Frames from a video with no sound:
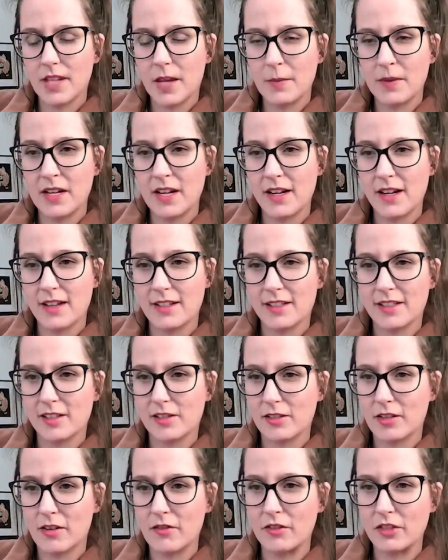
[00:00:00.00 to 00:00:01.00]
I mean, I guess this
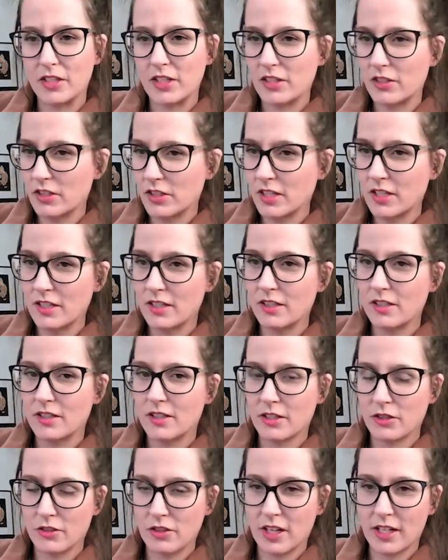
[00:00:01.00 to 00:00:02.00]
conversation is
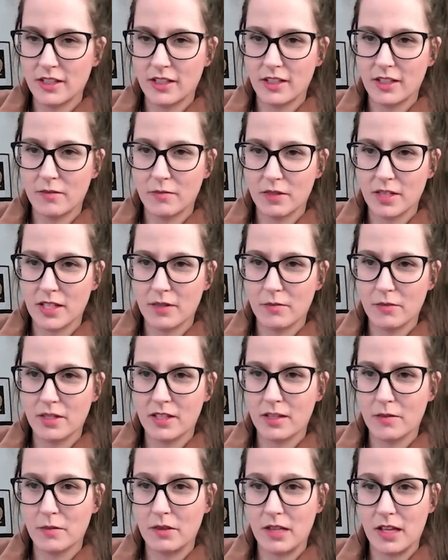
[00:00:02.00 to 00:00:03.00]
distracting them, keeping
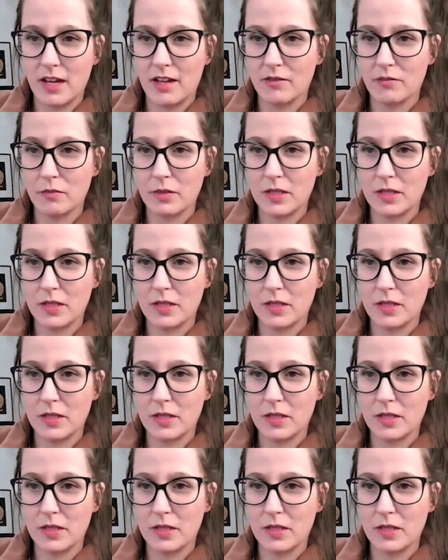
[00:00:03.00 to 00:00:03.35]
them alive,